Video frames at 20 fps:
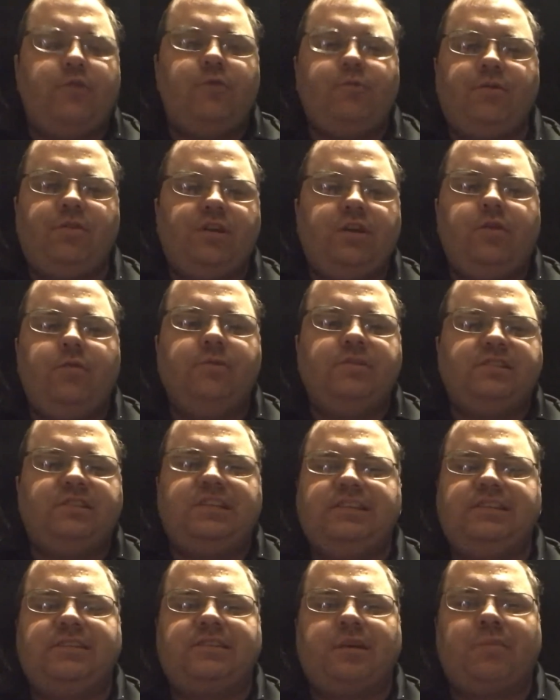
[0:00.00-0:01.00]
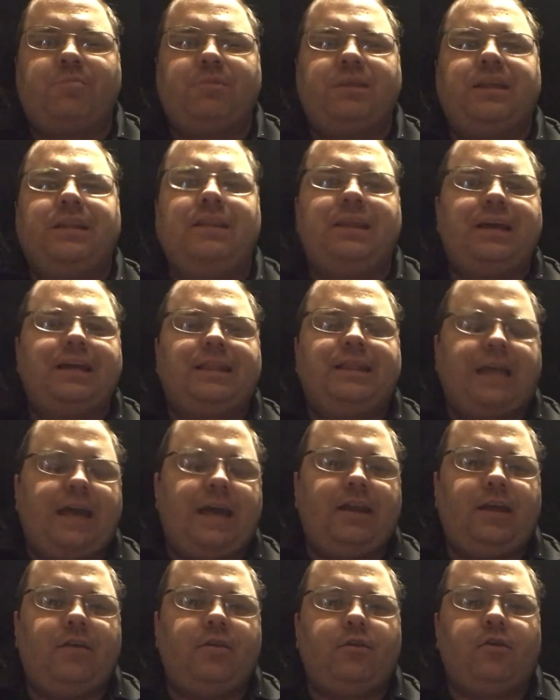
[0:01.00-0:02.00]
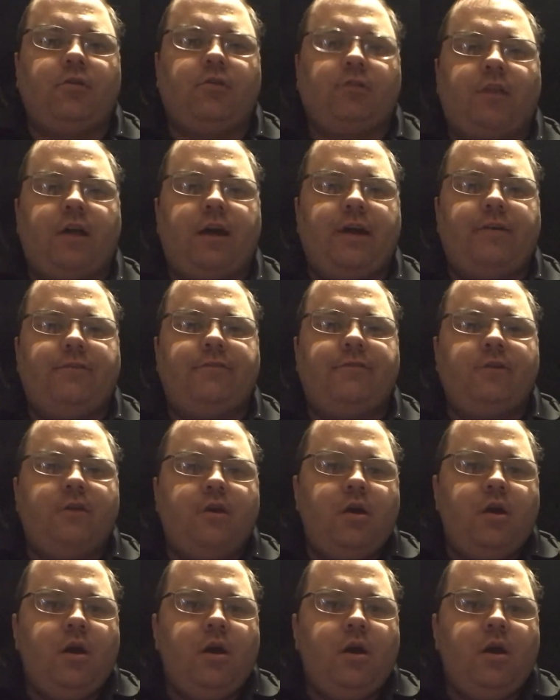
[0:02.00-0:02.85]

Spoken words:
You would think you would see something like that in her life